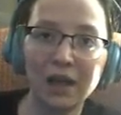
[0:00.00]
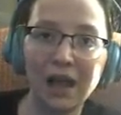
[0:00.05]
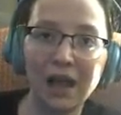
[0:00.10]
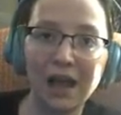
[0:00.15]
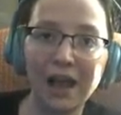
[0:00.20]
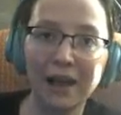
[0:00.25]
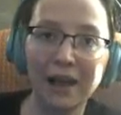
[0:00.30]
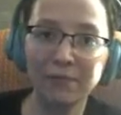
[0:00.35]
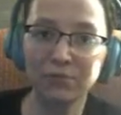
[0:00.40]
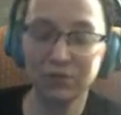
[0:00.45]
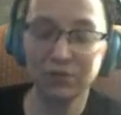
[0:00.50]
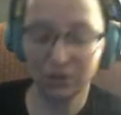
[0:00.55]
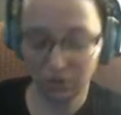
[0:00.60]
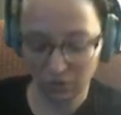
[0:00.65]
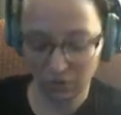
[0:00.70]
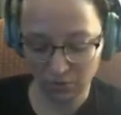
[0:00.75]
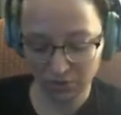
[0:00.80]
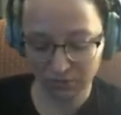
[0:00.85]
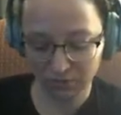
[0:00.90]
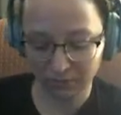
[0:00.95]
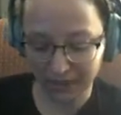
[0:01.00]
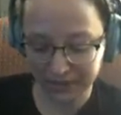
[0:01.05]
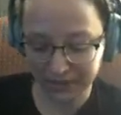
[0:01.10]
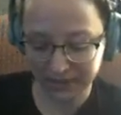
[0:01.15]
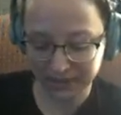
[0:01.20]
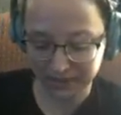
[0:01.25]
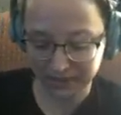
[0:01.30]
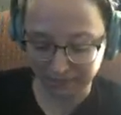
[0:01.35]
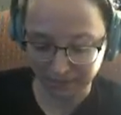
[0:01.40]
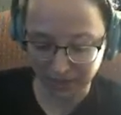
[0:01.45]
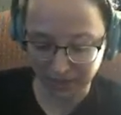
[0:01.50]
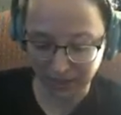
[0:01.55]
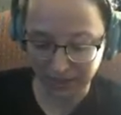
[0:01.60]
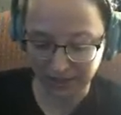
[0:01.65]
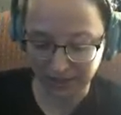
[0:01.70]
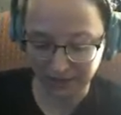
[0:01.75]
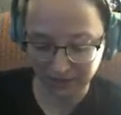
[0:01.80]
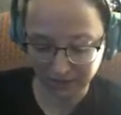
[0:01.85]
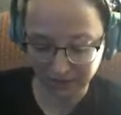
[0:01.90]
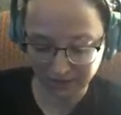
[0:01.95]
I would lose my damn
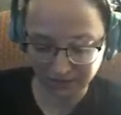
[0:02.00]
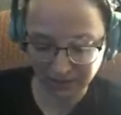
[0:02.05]
mind.